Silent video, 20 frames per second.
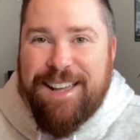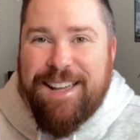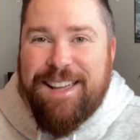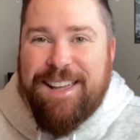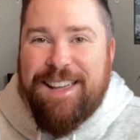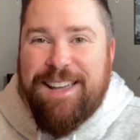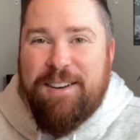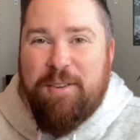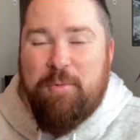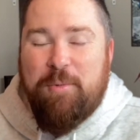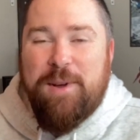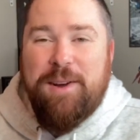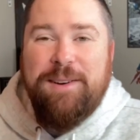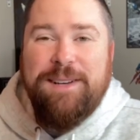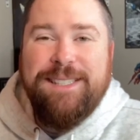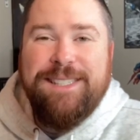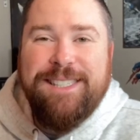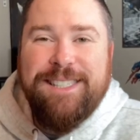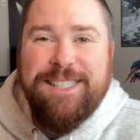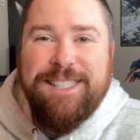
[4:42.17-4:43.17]
Yeah, we're
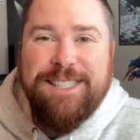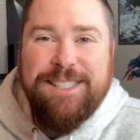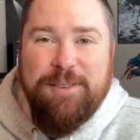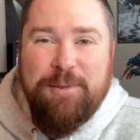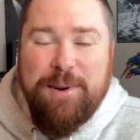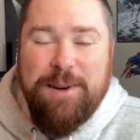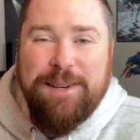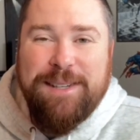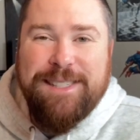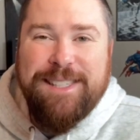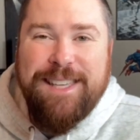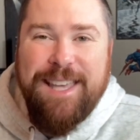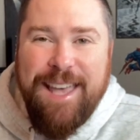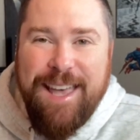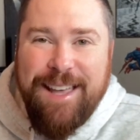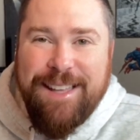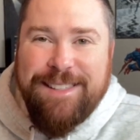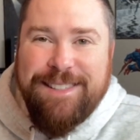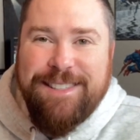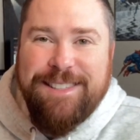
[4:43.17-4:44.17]
His we're His
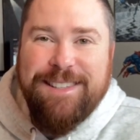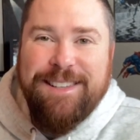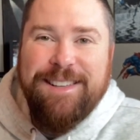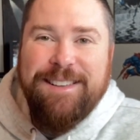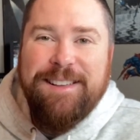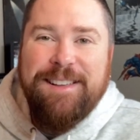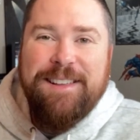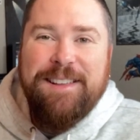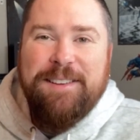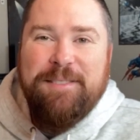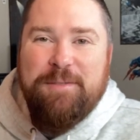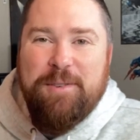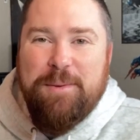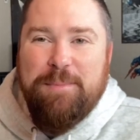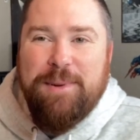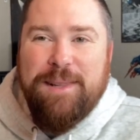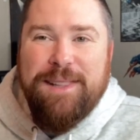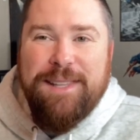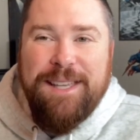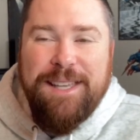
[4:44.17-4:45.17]
kids. We're
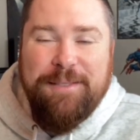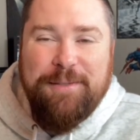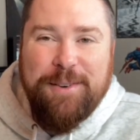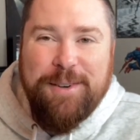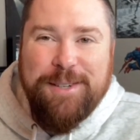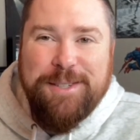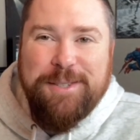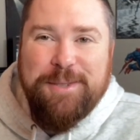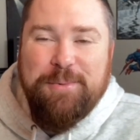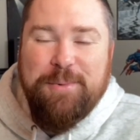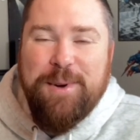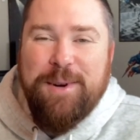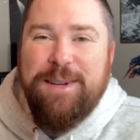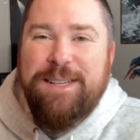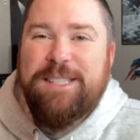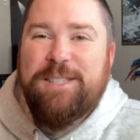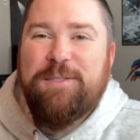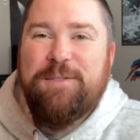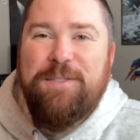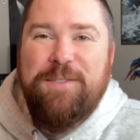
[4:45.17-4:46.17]
believers. We're
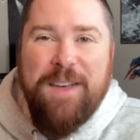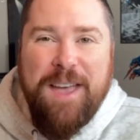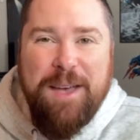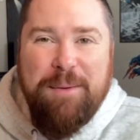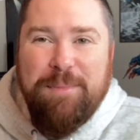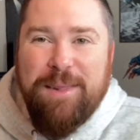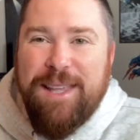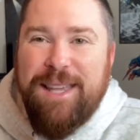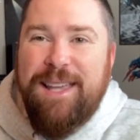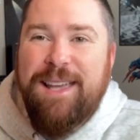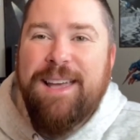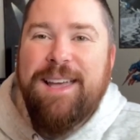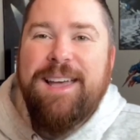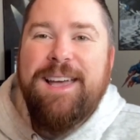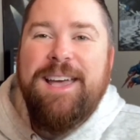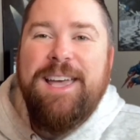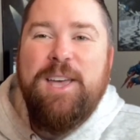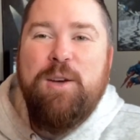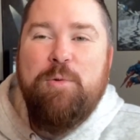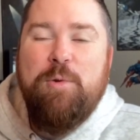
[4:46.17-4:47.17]
His family.
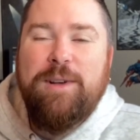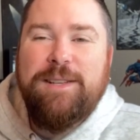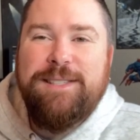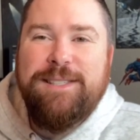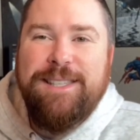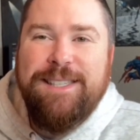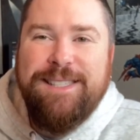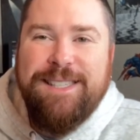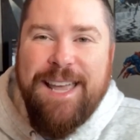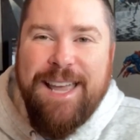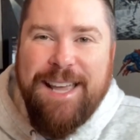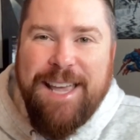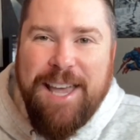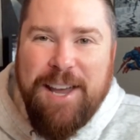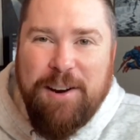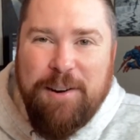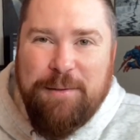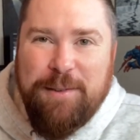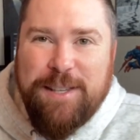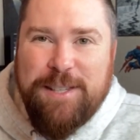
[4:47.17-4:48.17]
He wants to take
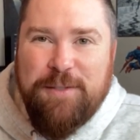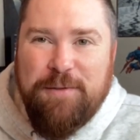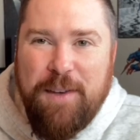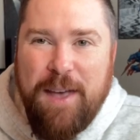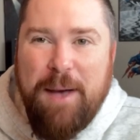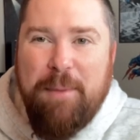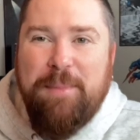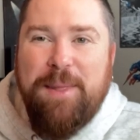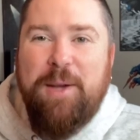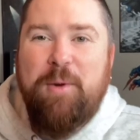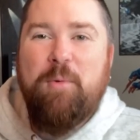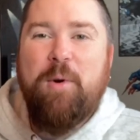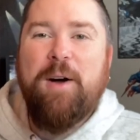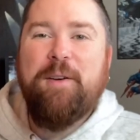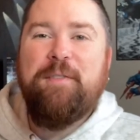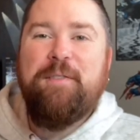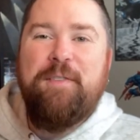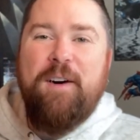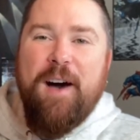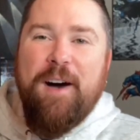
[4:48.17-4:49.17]
care of his family. What
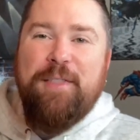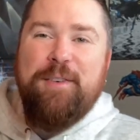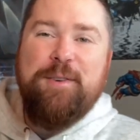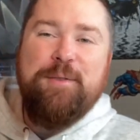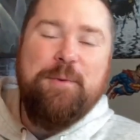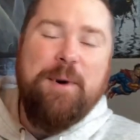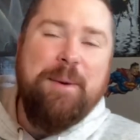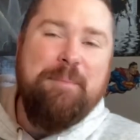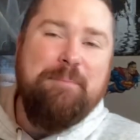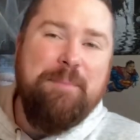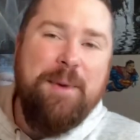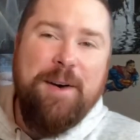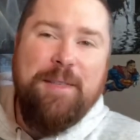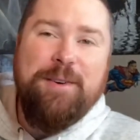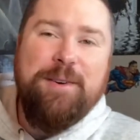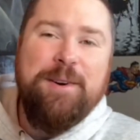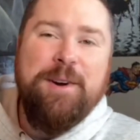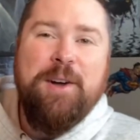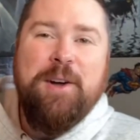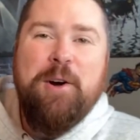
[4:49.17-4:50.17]
father, what
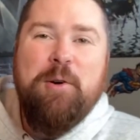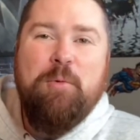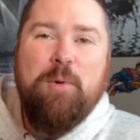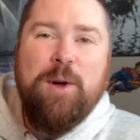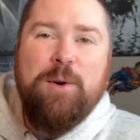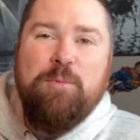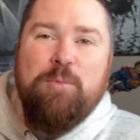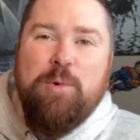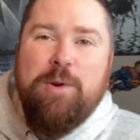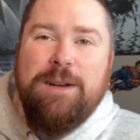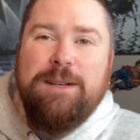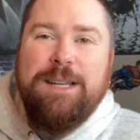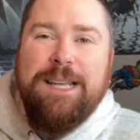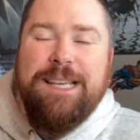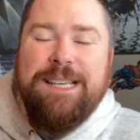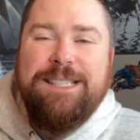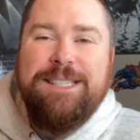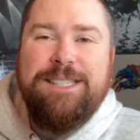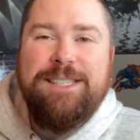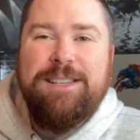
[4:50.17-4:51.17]
mother wouldn't want
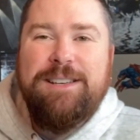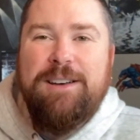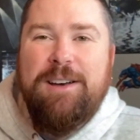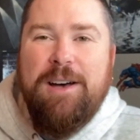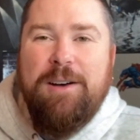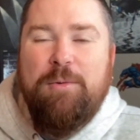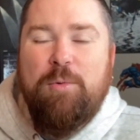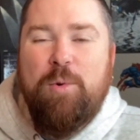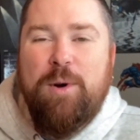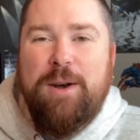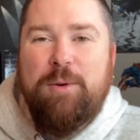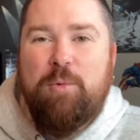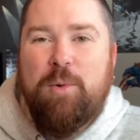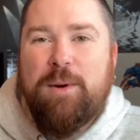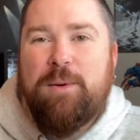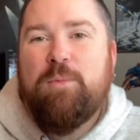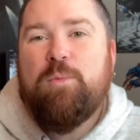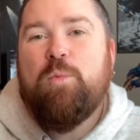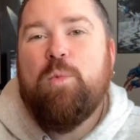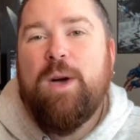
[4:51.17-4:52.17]
his uh, want,
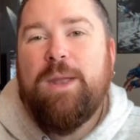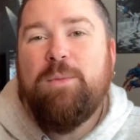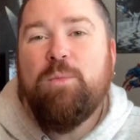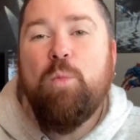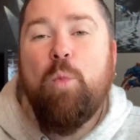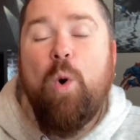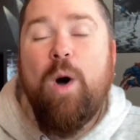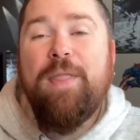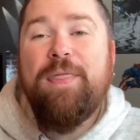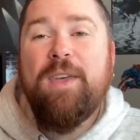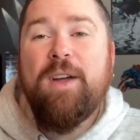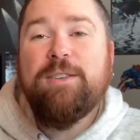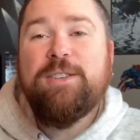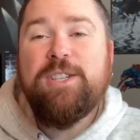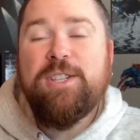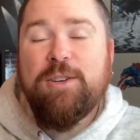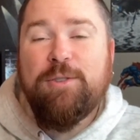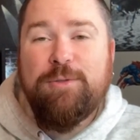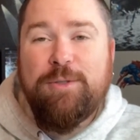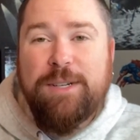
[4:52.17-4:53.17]
want, wouldn't want their
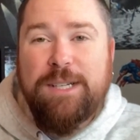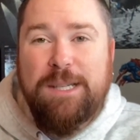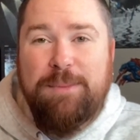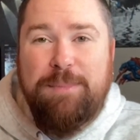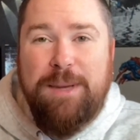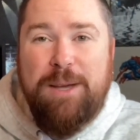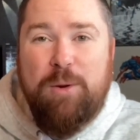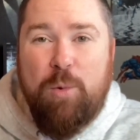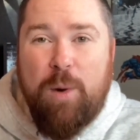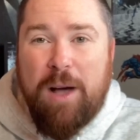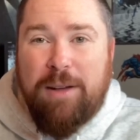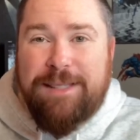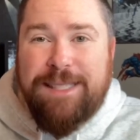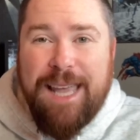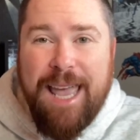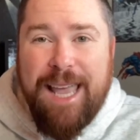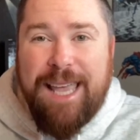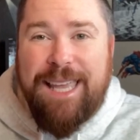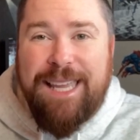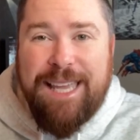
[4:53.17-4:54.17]
children to be well
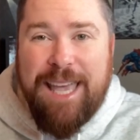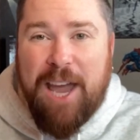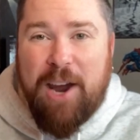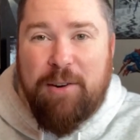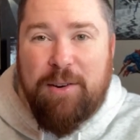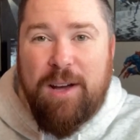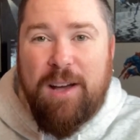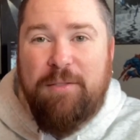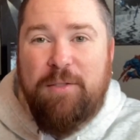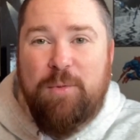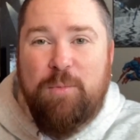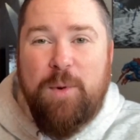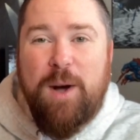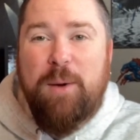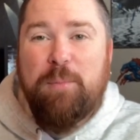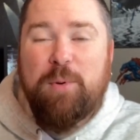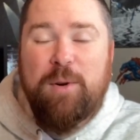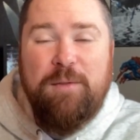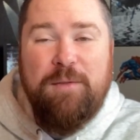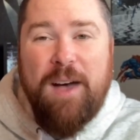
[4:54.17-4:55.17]
taken care of and well
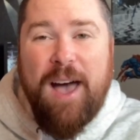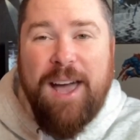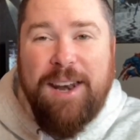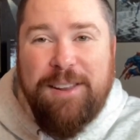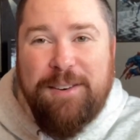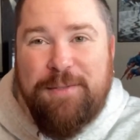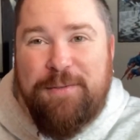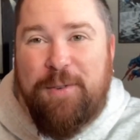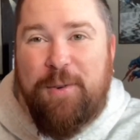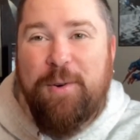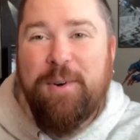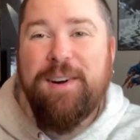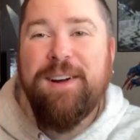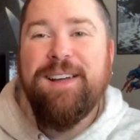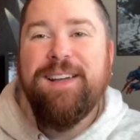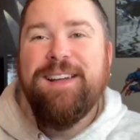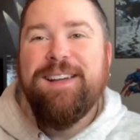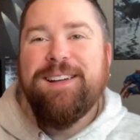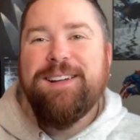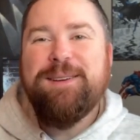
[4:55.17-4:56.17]
provided for?
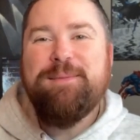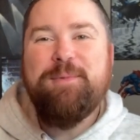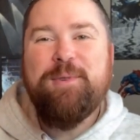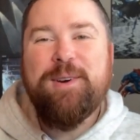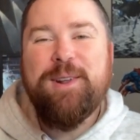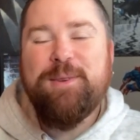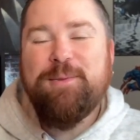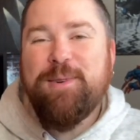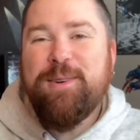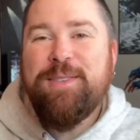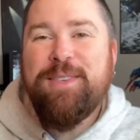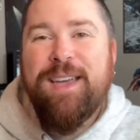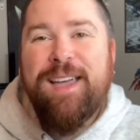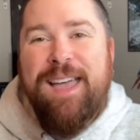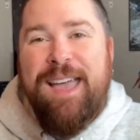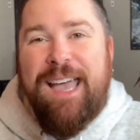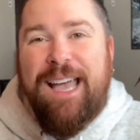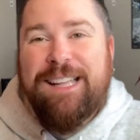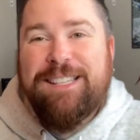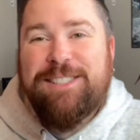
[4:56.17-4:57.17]
Good morning, Ruth.
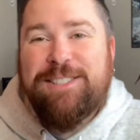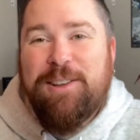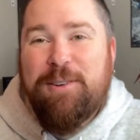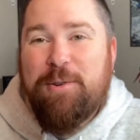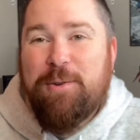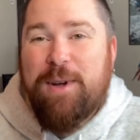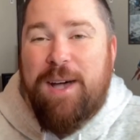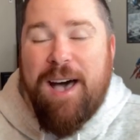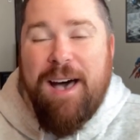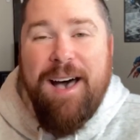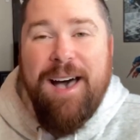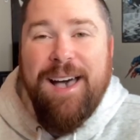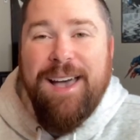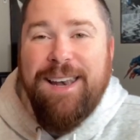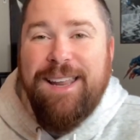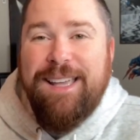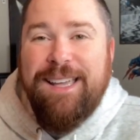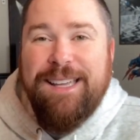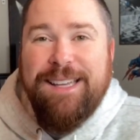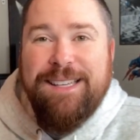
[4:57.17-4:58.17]
And so
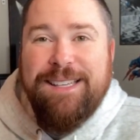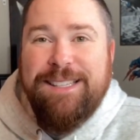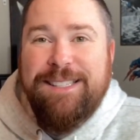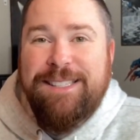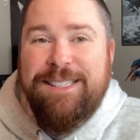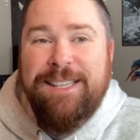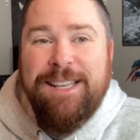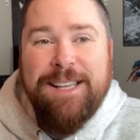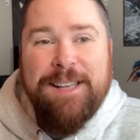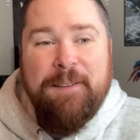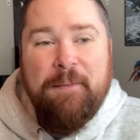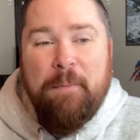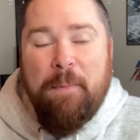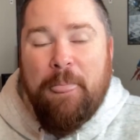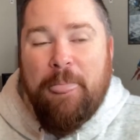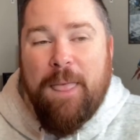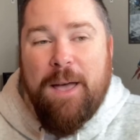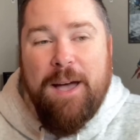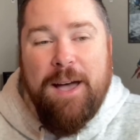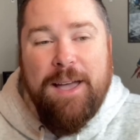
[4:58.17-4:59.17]
God is.
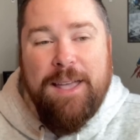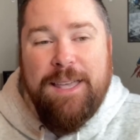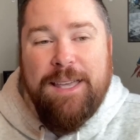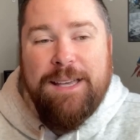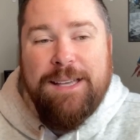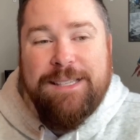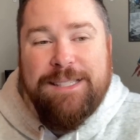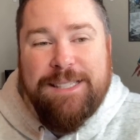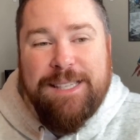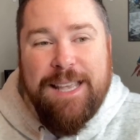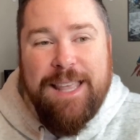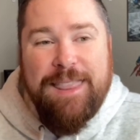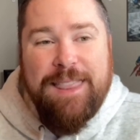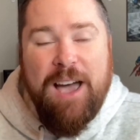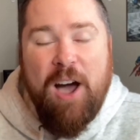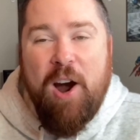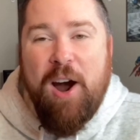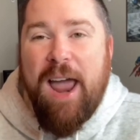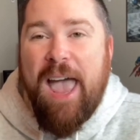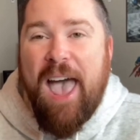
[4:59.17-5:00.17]
Uh, he is
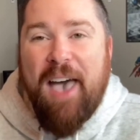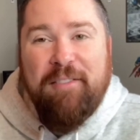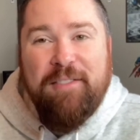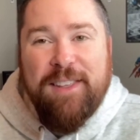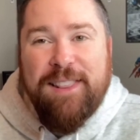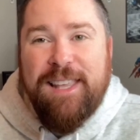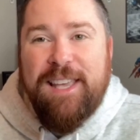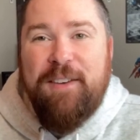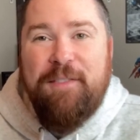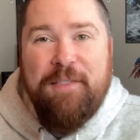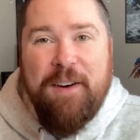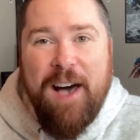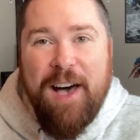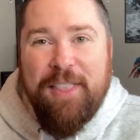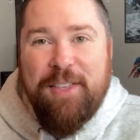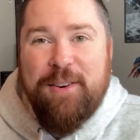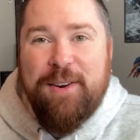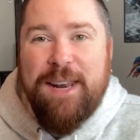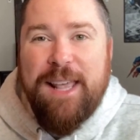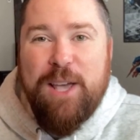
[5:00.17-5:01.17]
our heavenly
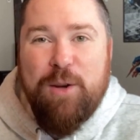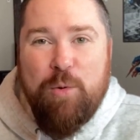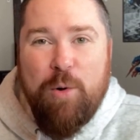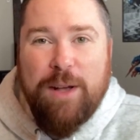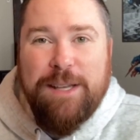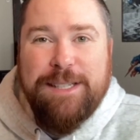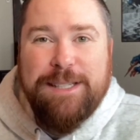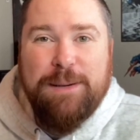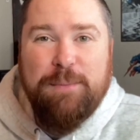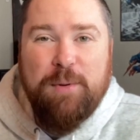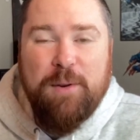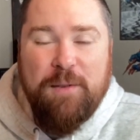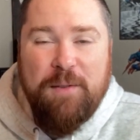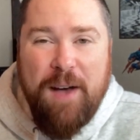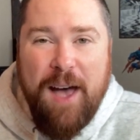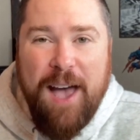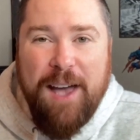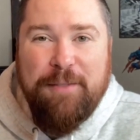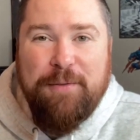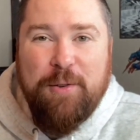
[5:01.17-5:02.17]
father and he wants to
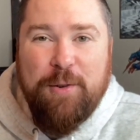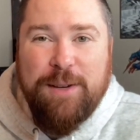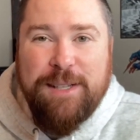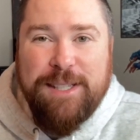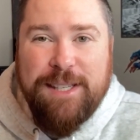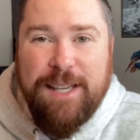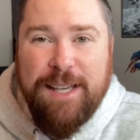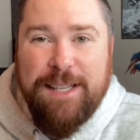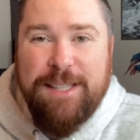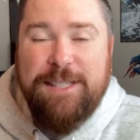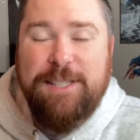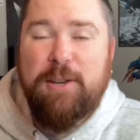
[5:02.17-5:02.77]
provide for his kids.